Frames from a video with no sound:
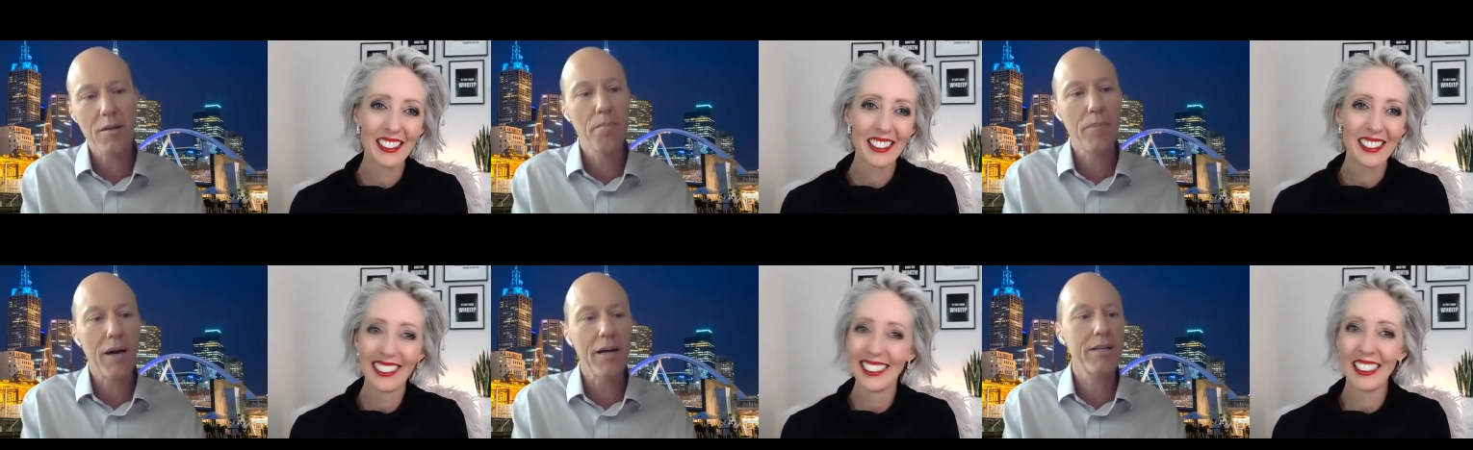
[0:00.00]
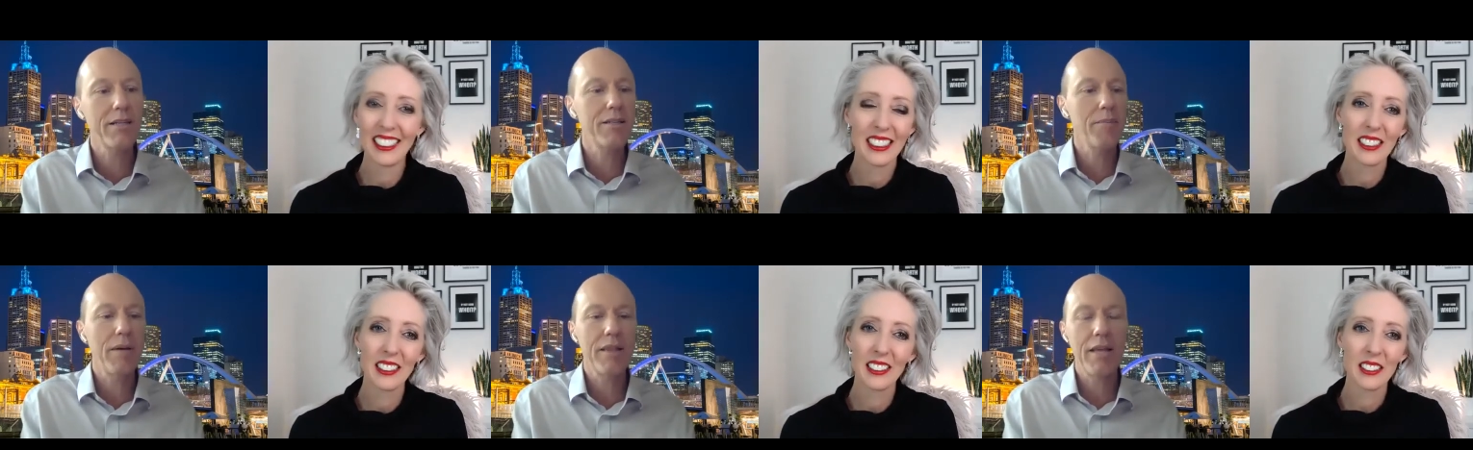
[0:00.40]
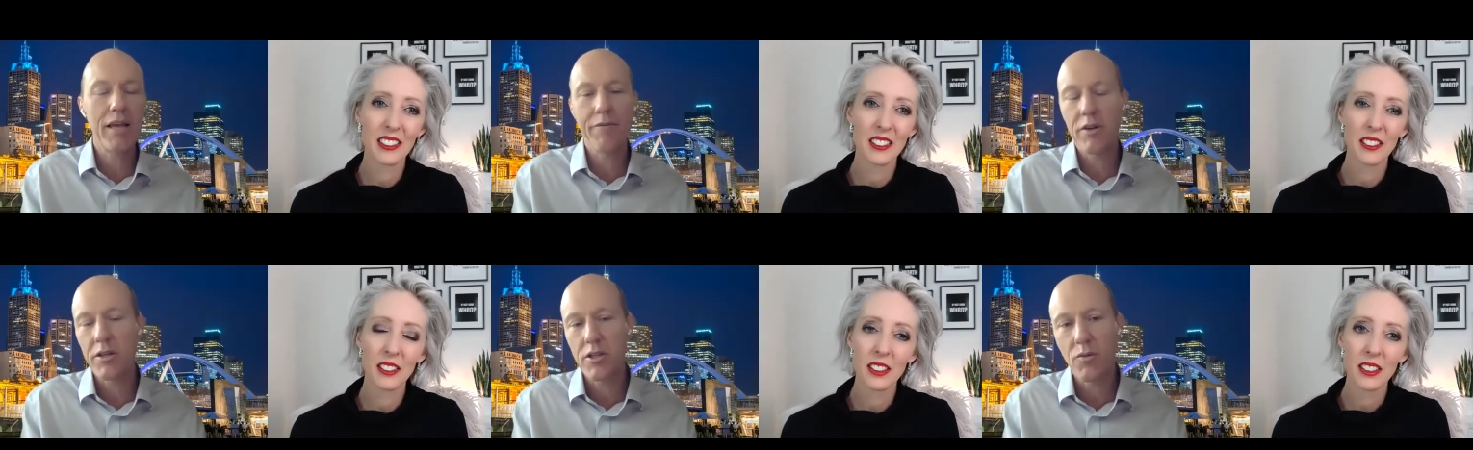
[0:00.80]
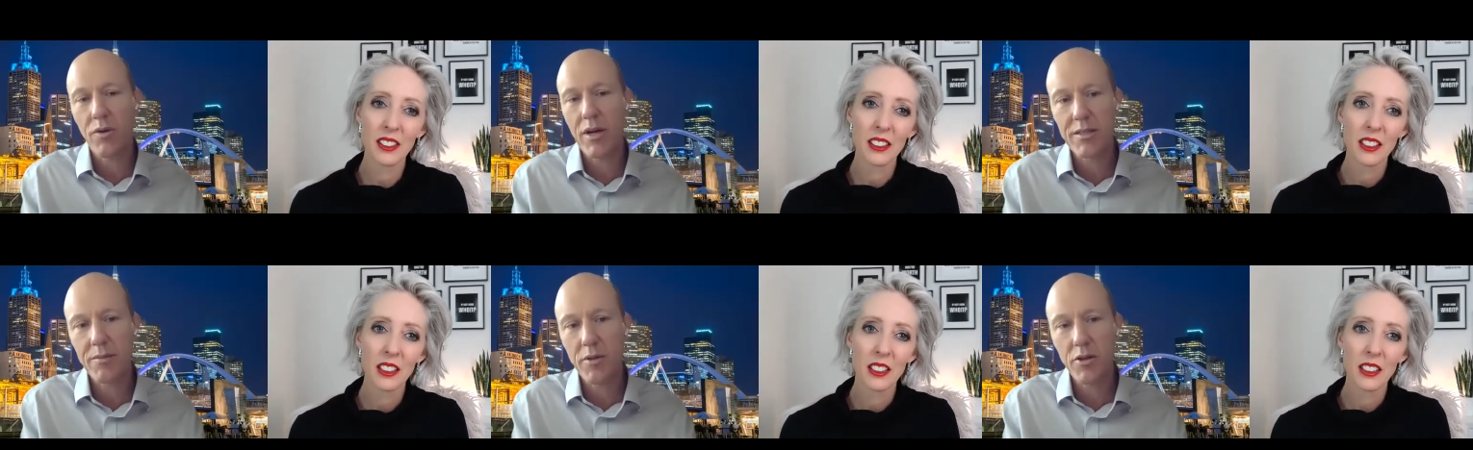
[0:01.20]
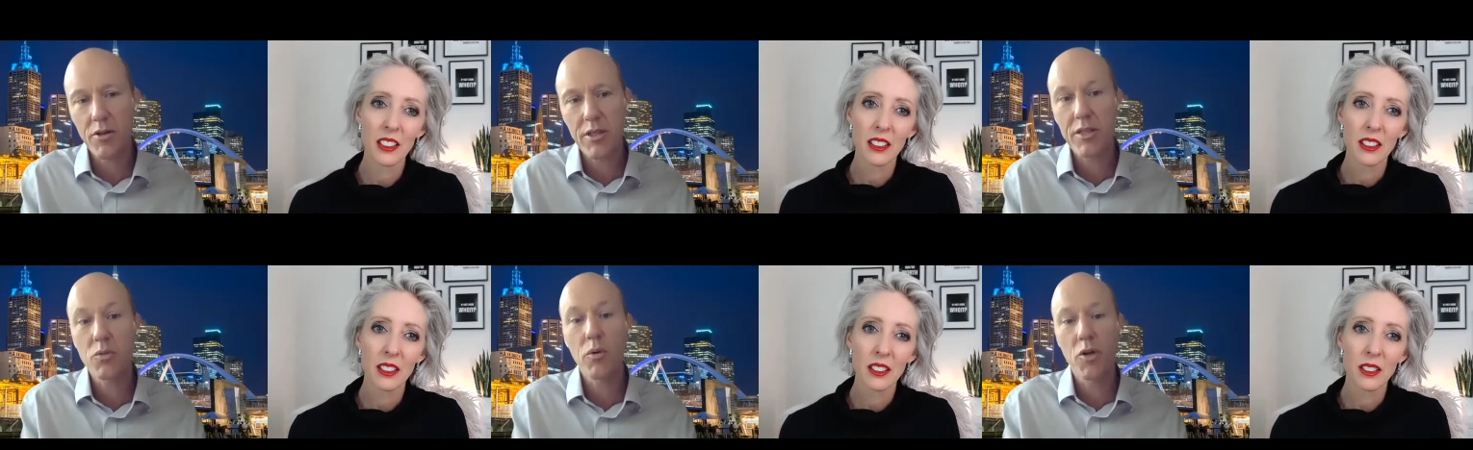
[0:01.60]
Speaker 1: But it, I mean, the evidence around some of those
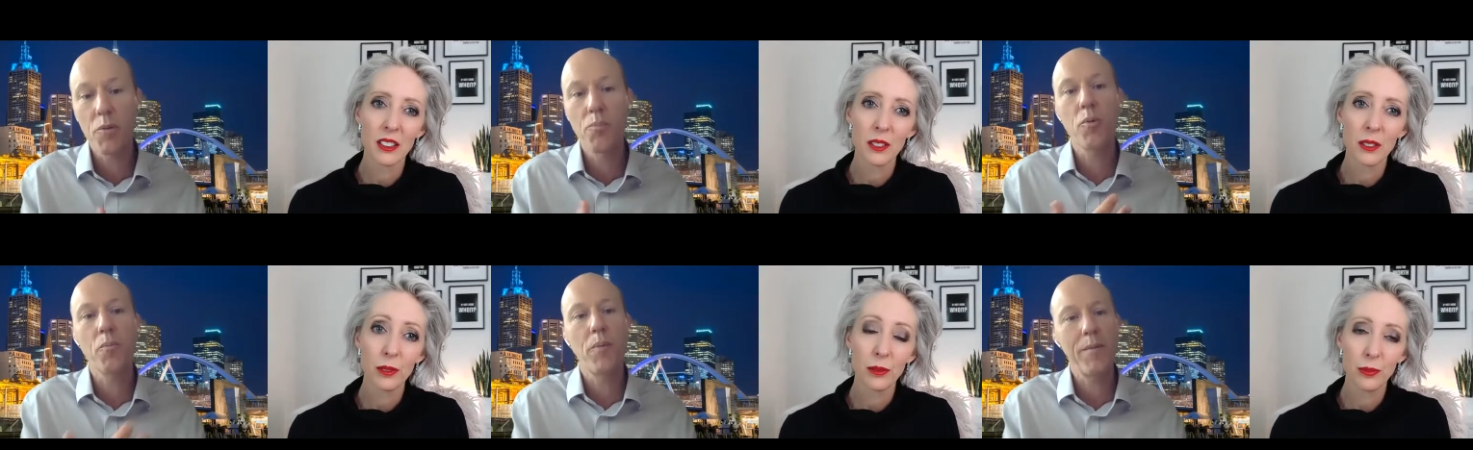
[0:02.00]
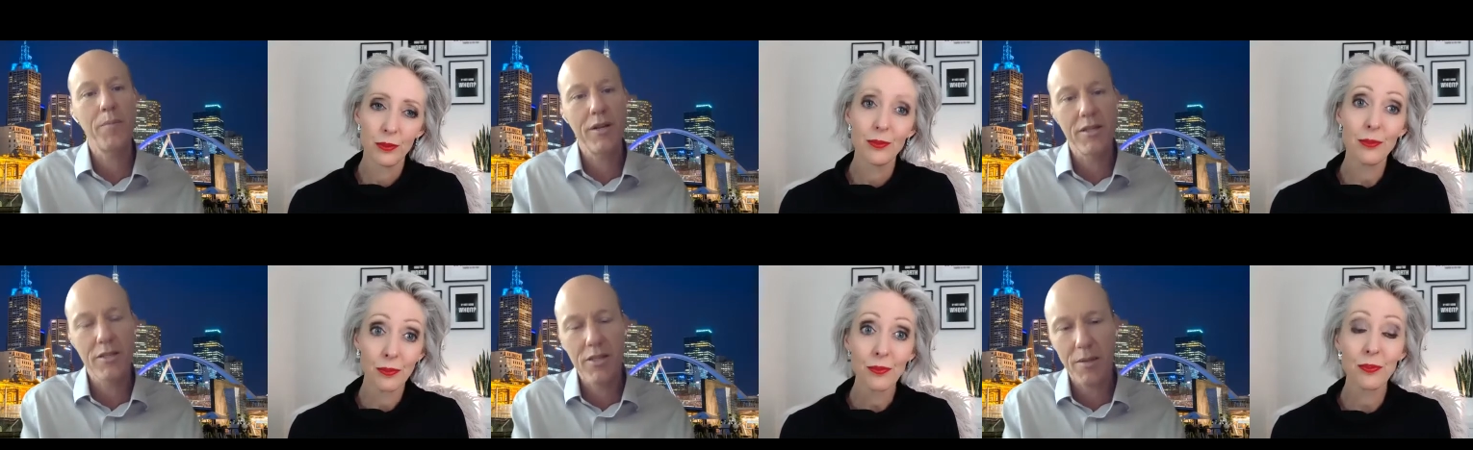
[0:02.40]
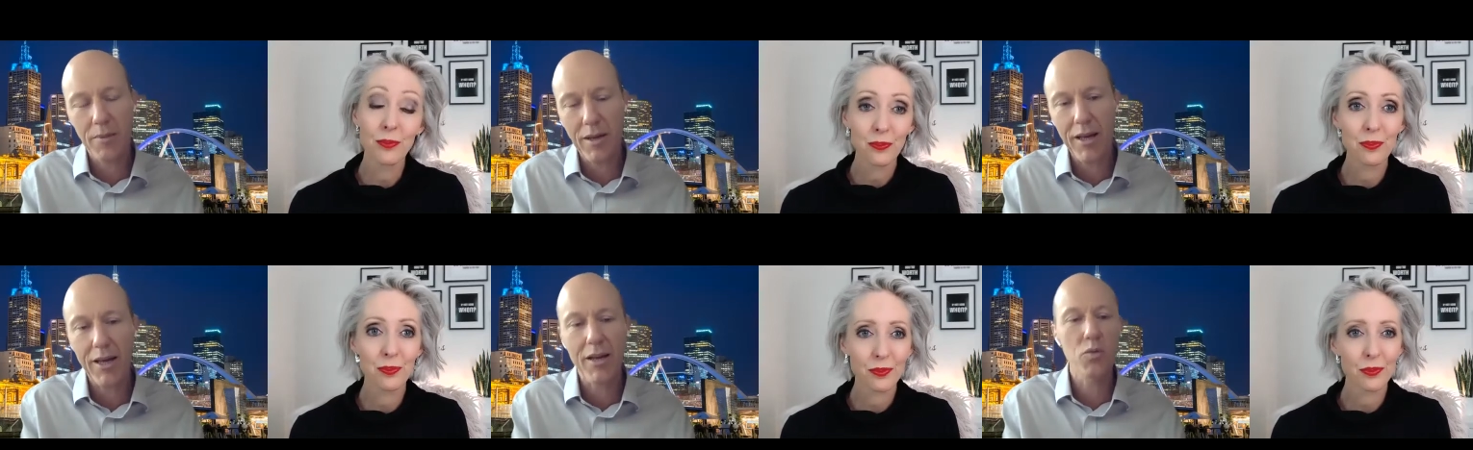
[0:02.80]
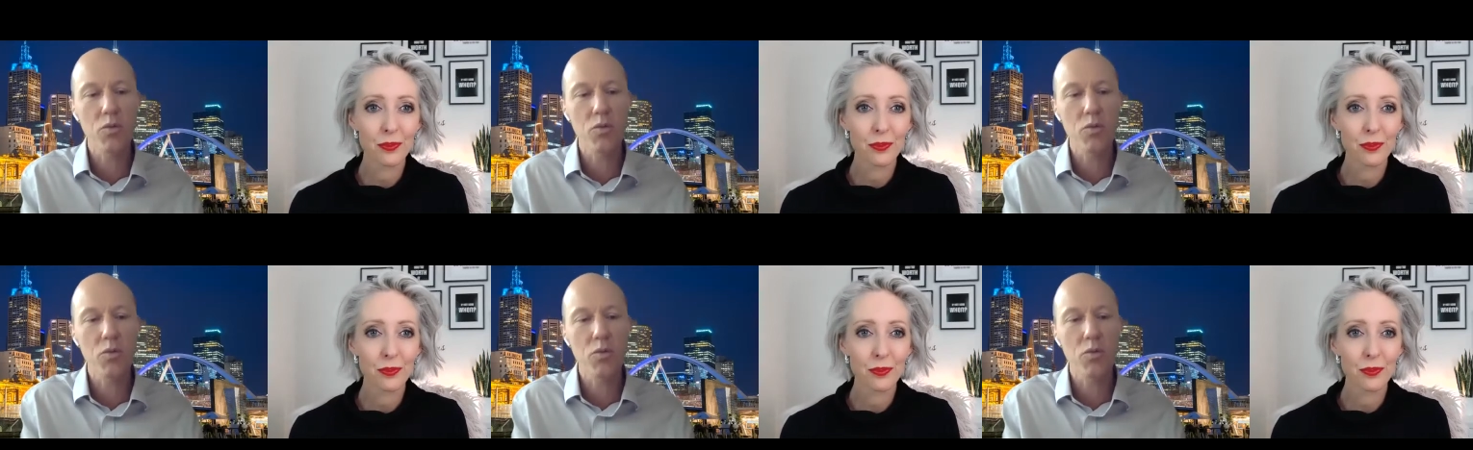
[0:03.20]
things, when you put people in simulators,